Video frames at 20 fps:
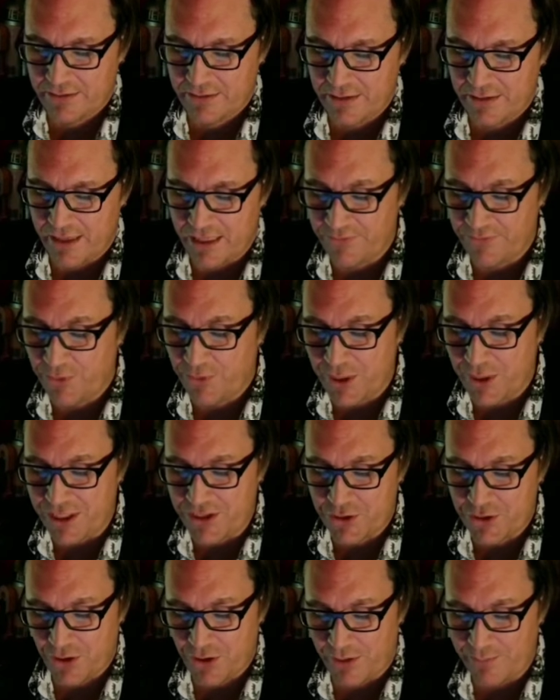and a voice
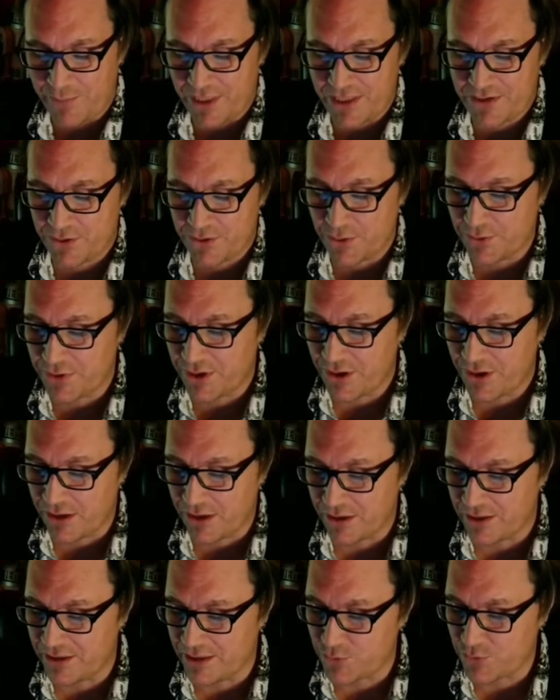trumpets through the
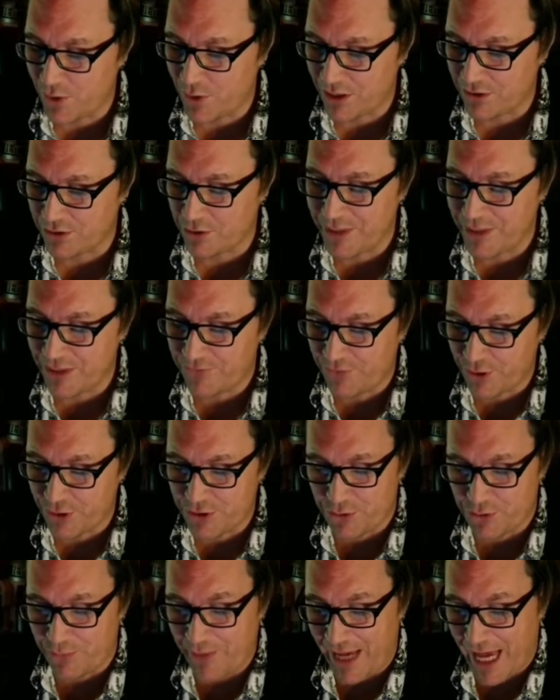darkness welcoming
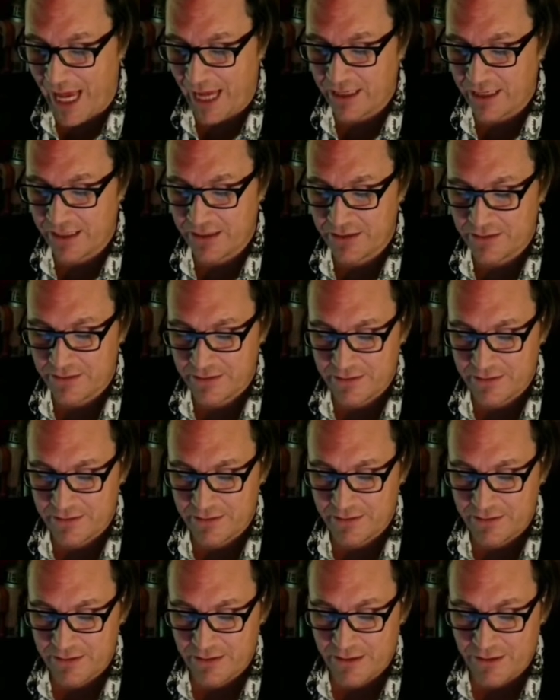Virgil back.
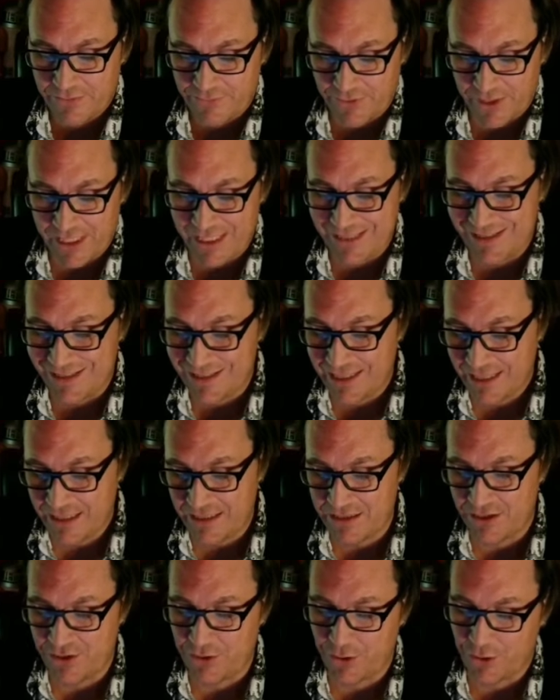For this is
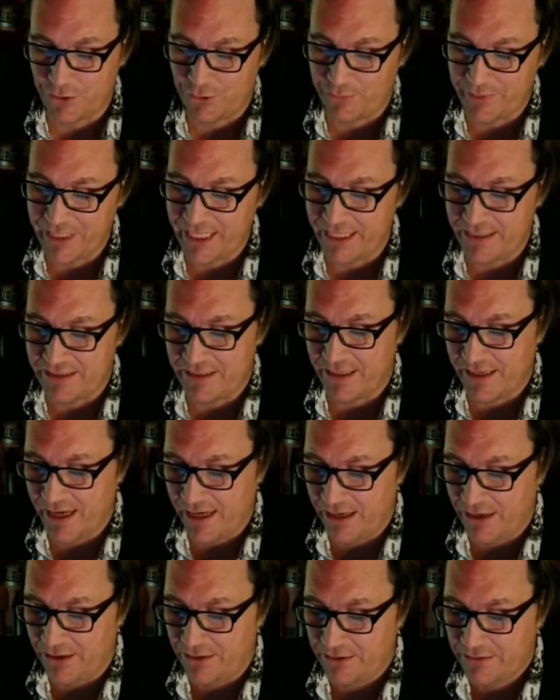his eternal place in
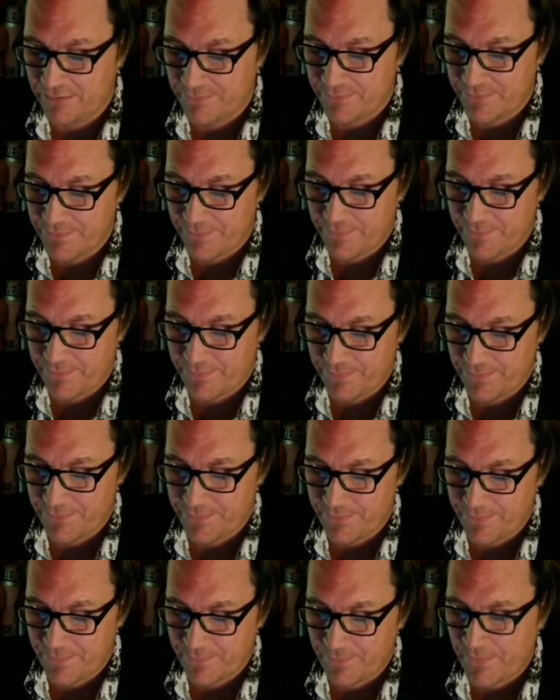hell.
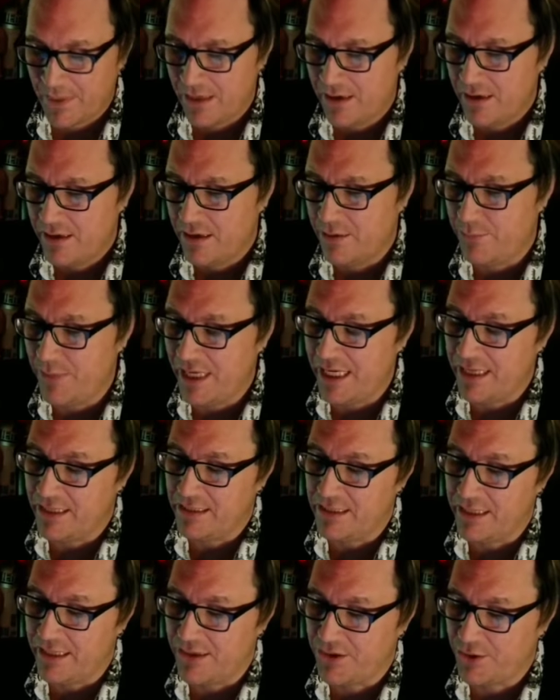
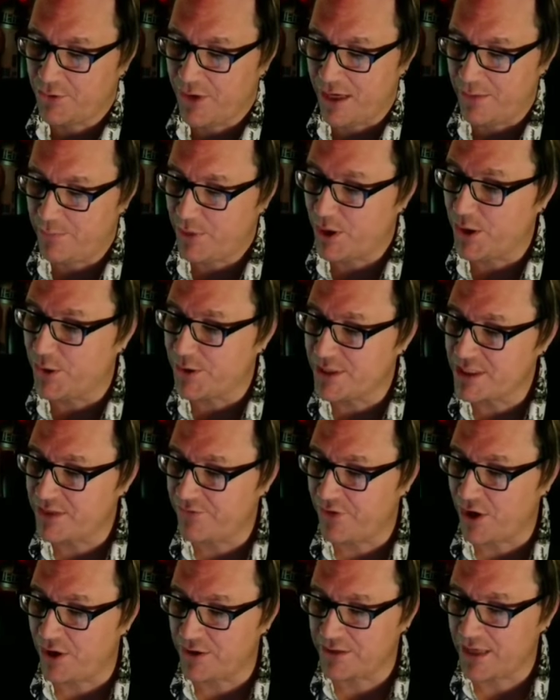Immediately, the great poets of
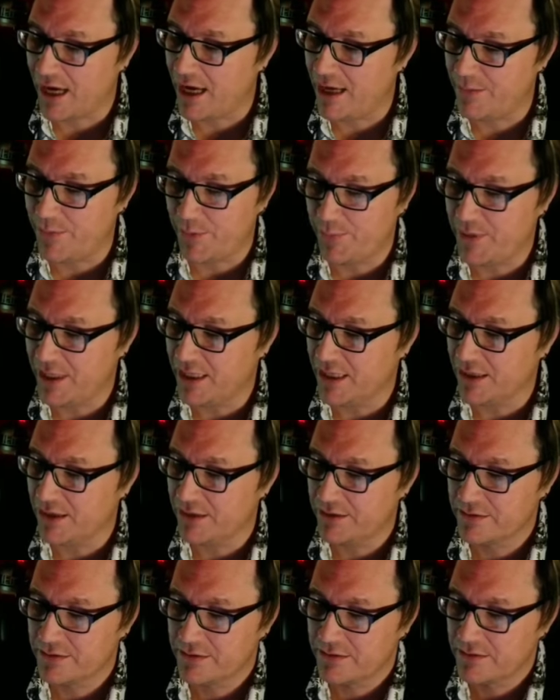all time appear:
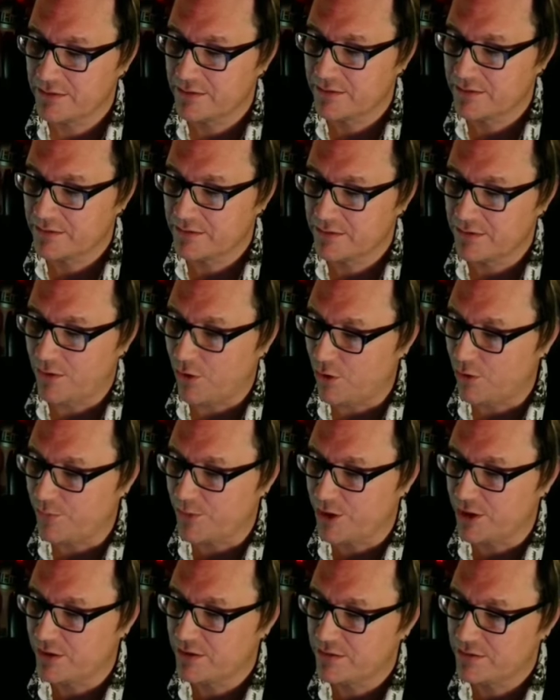
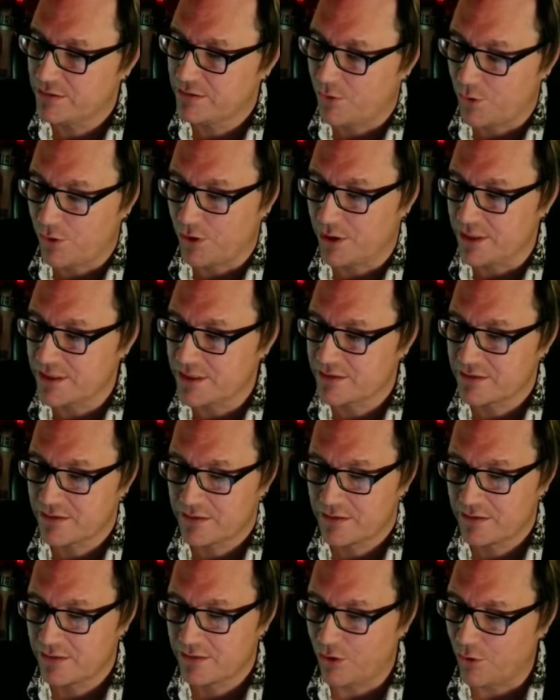Homer, Horace,
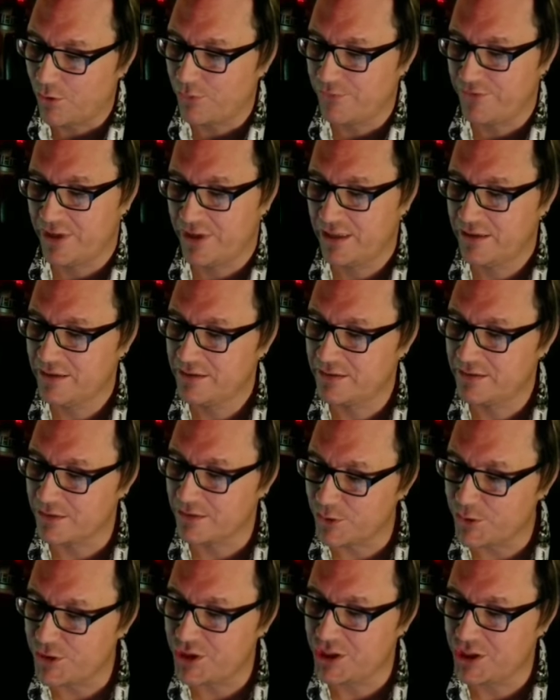Ovid, and
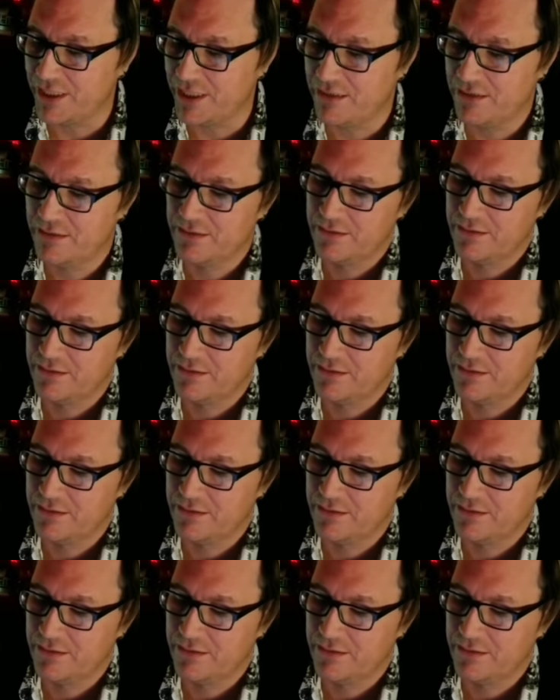Lucian.